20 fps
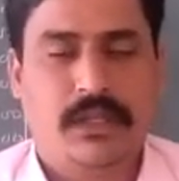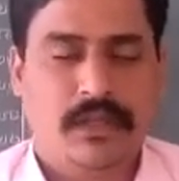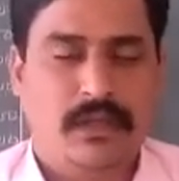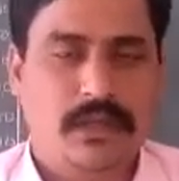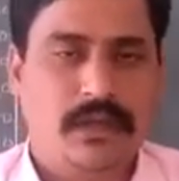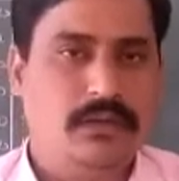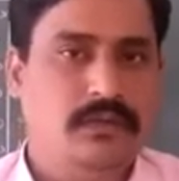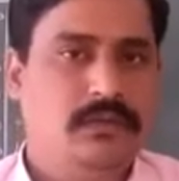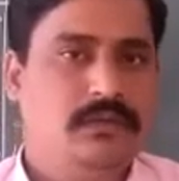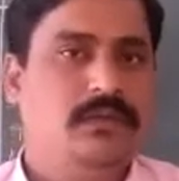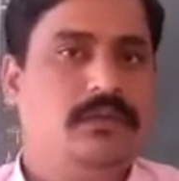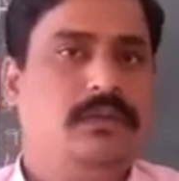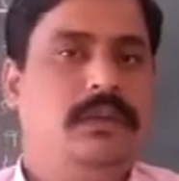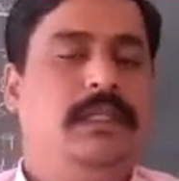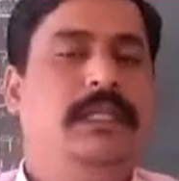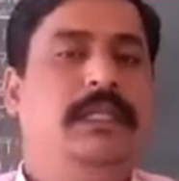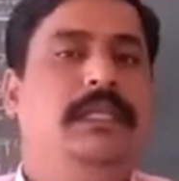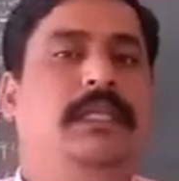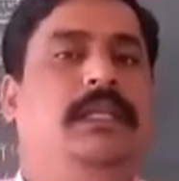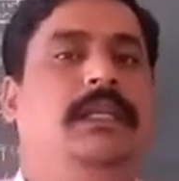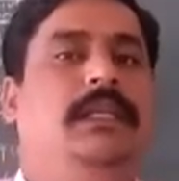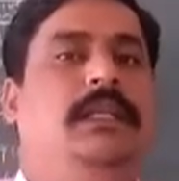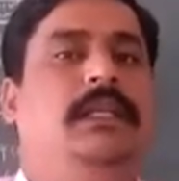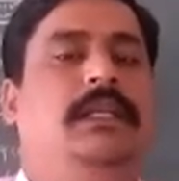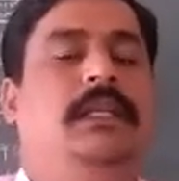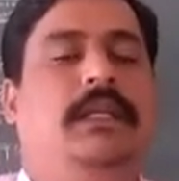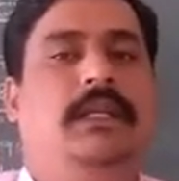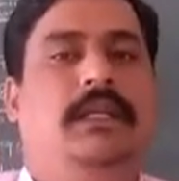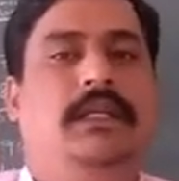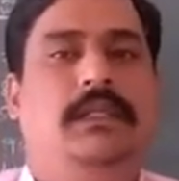Now we
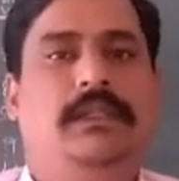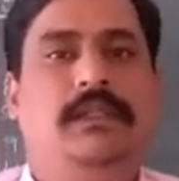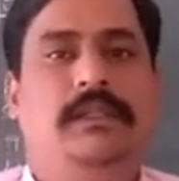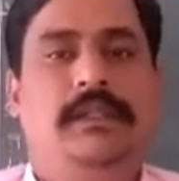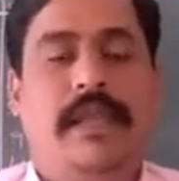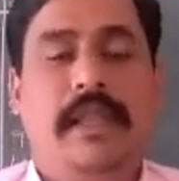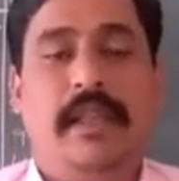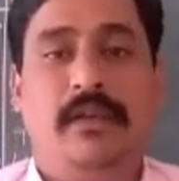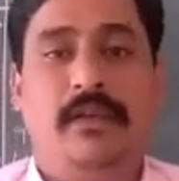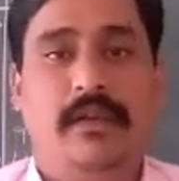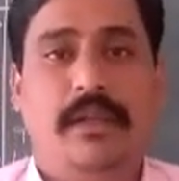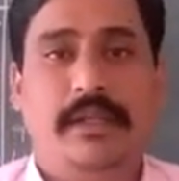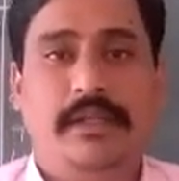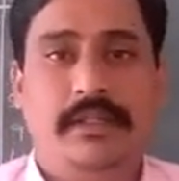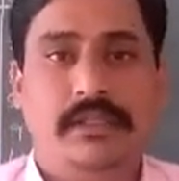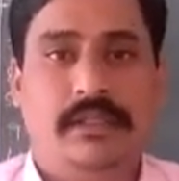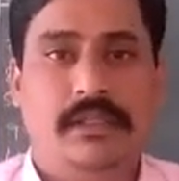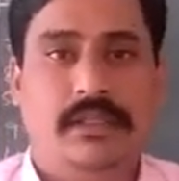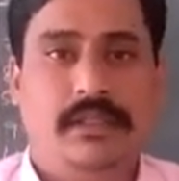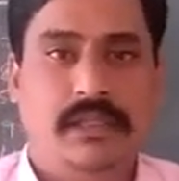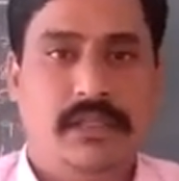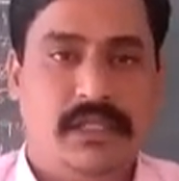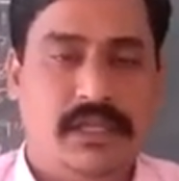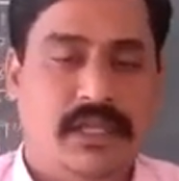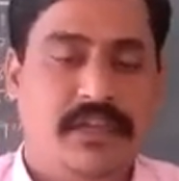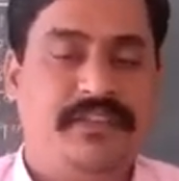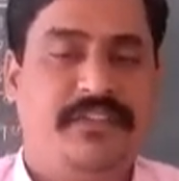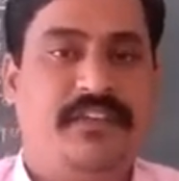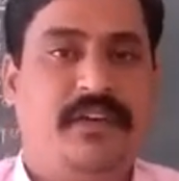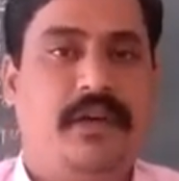calculate
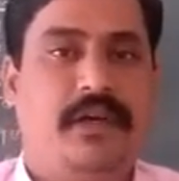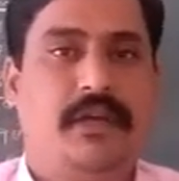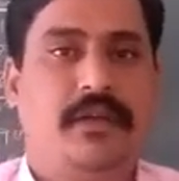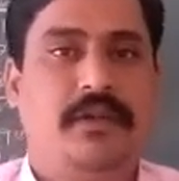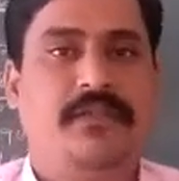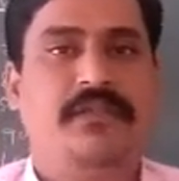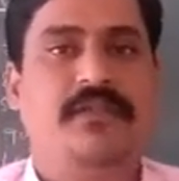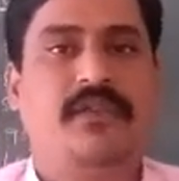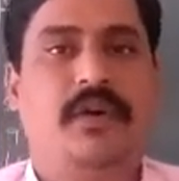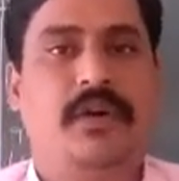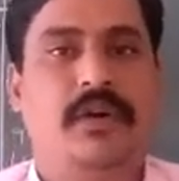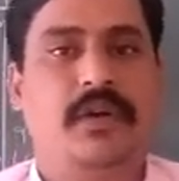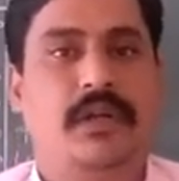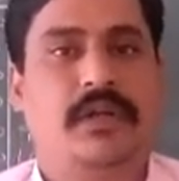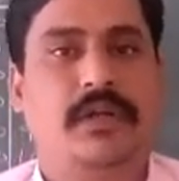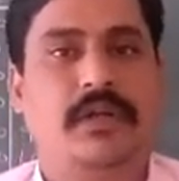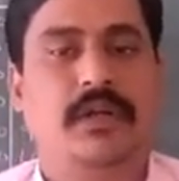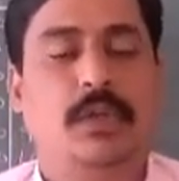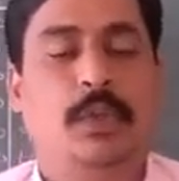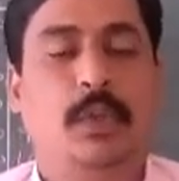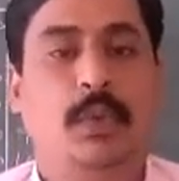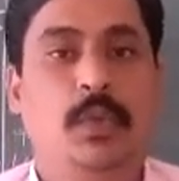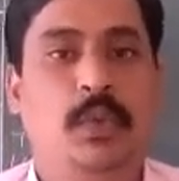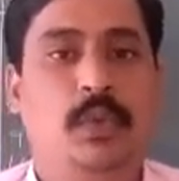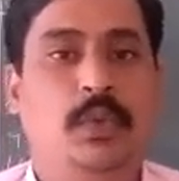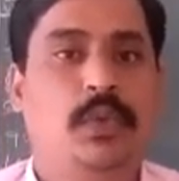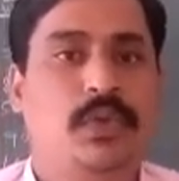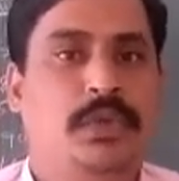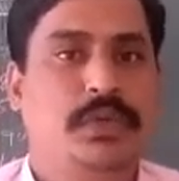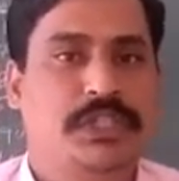TFR for
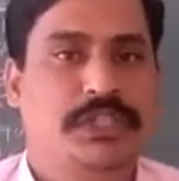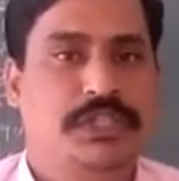two